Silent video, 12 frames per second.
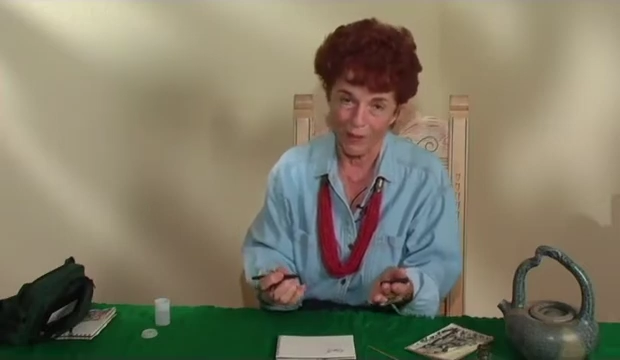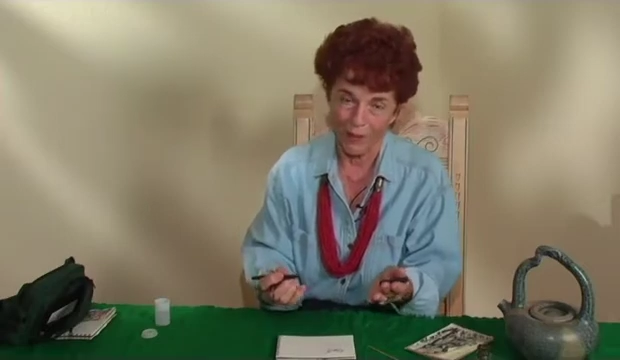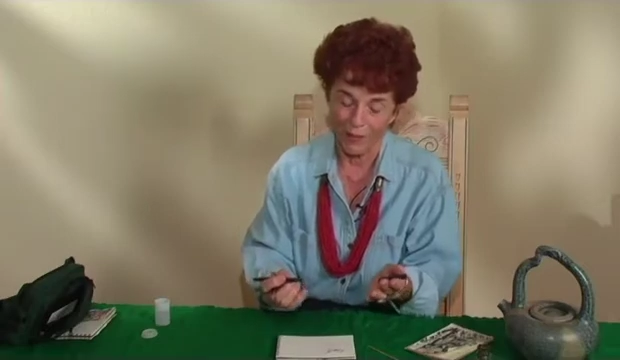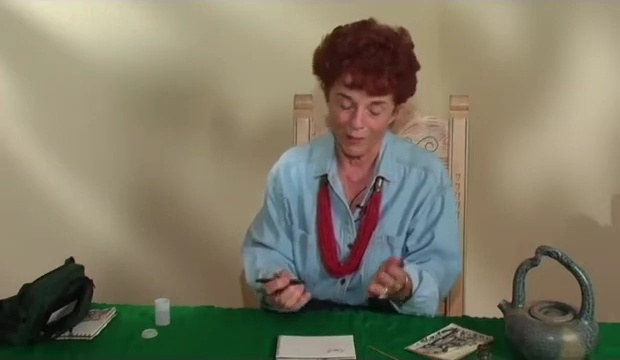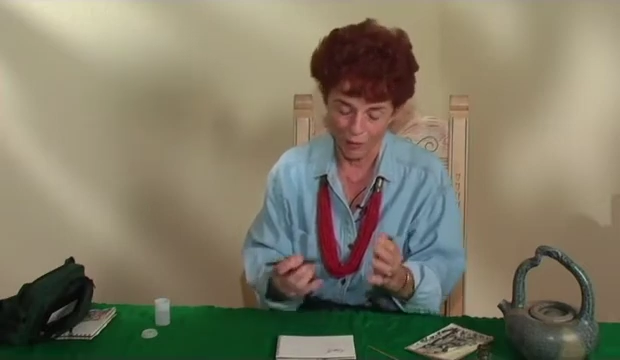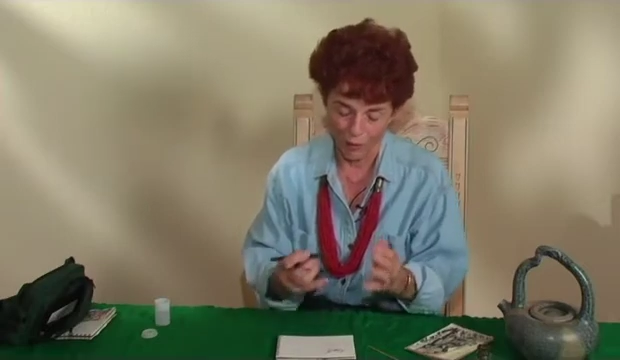
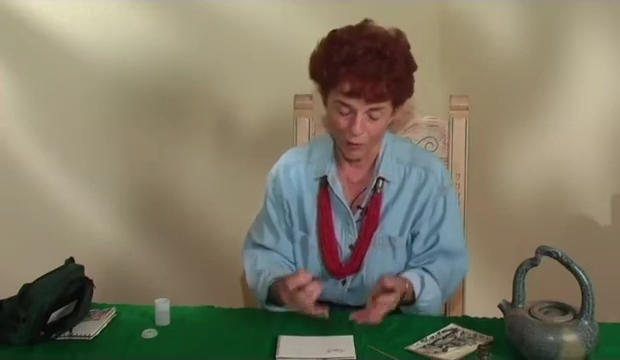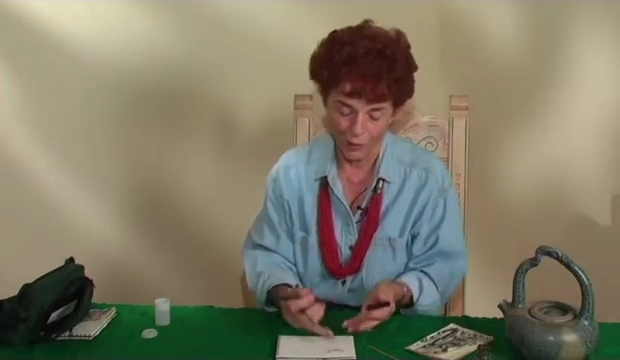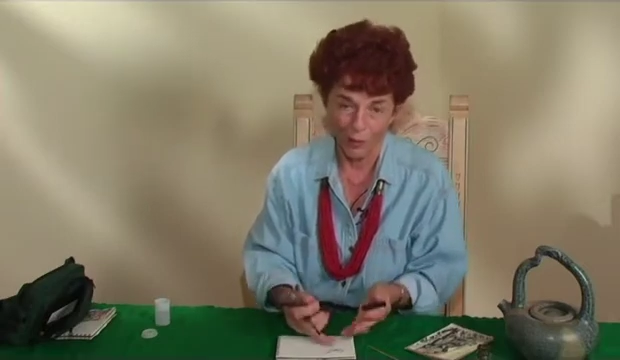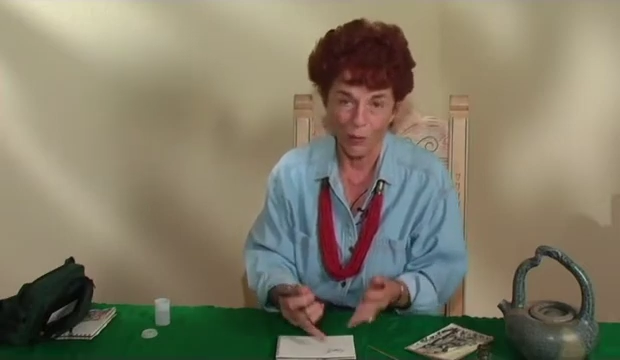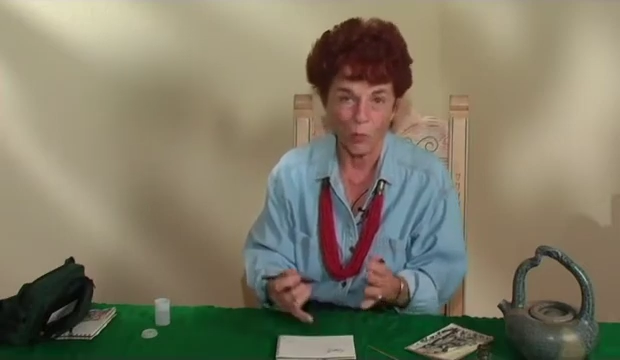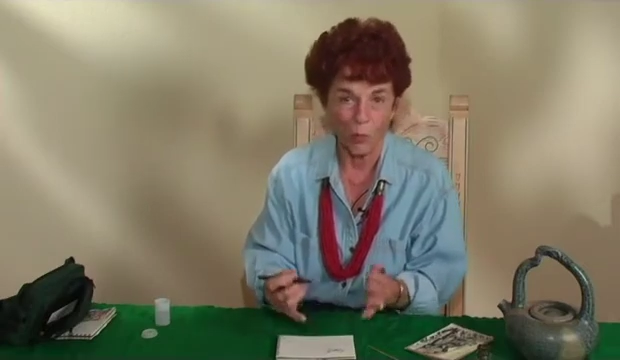and I'll
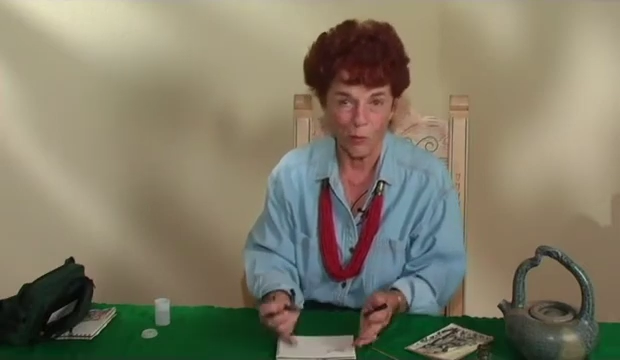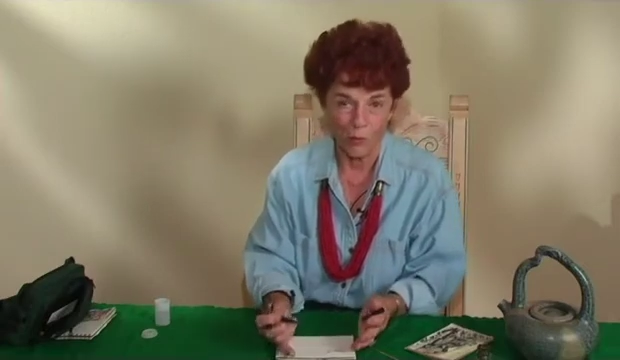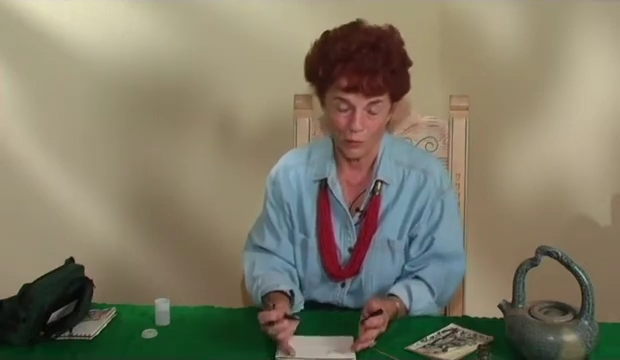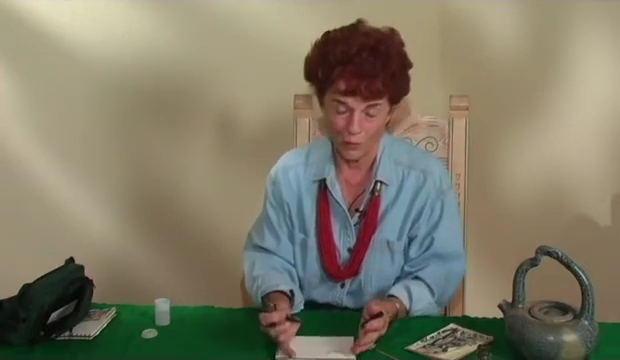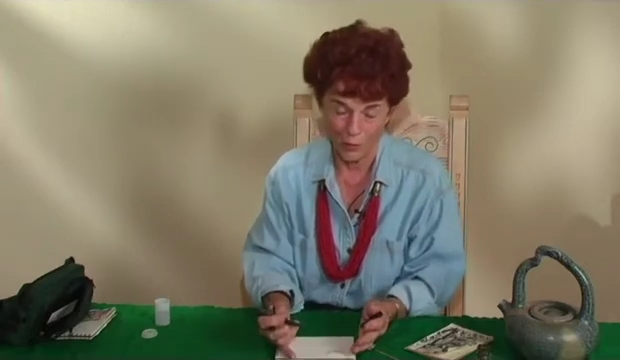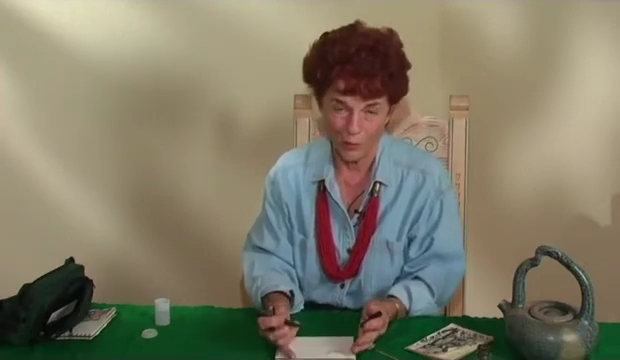get a wash
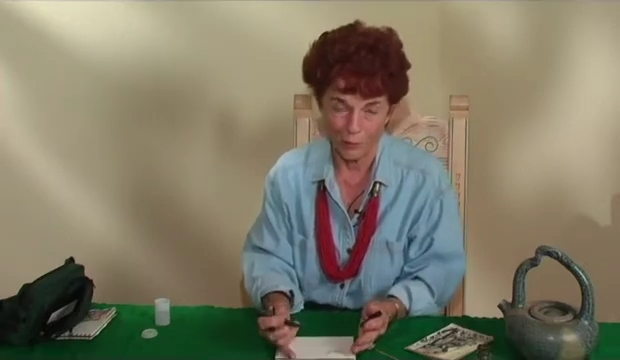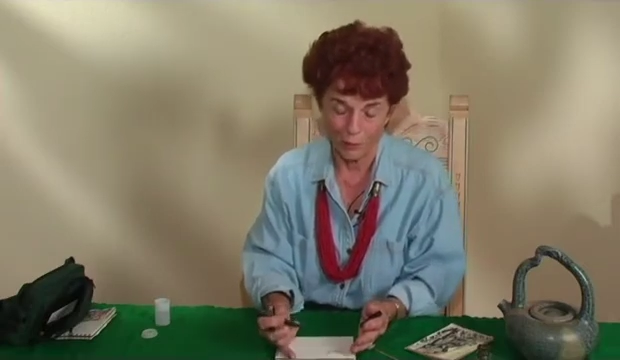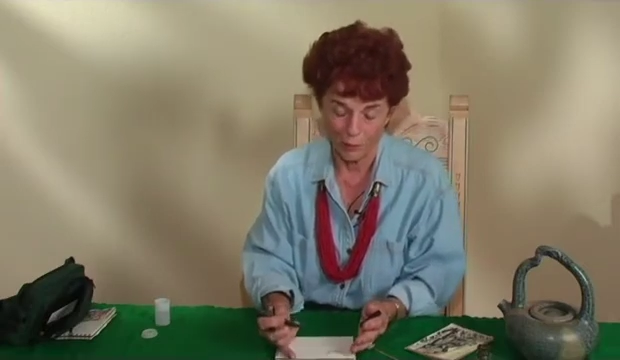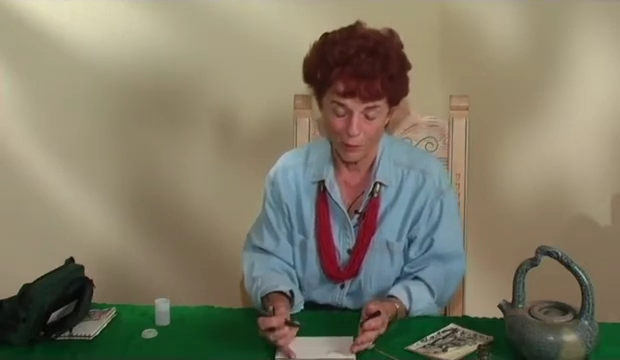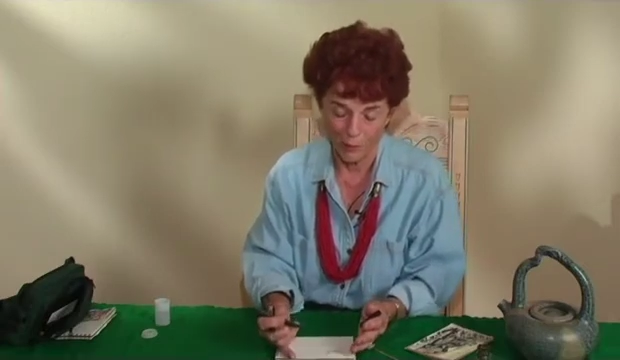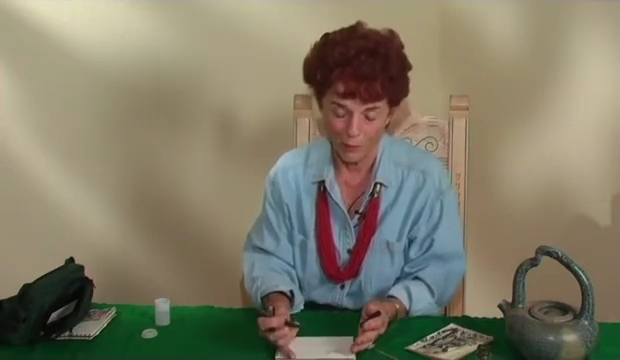drawing
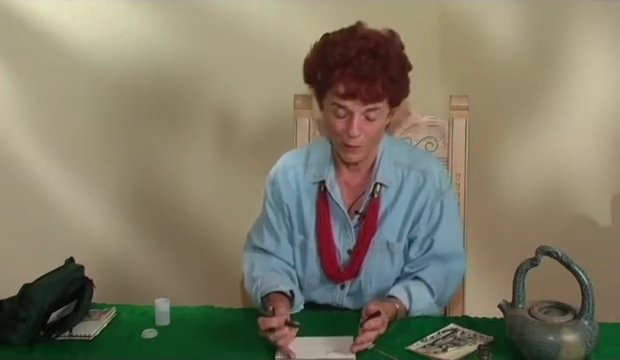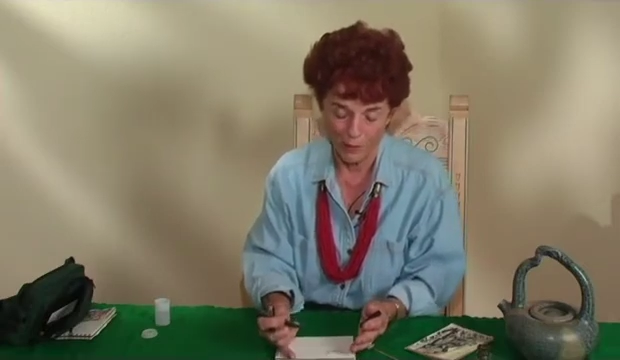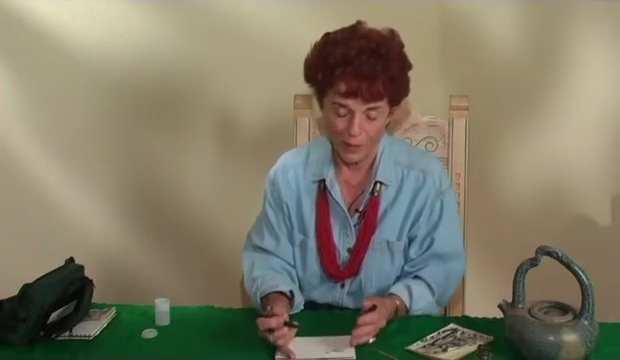from it.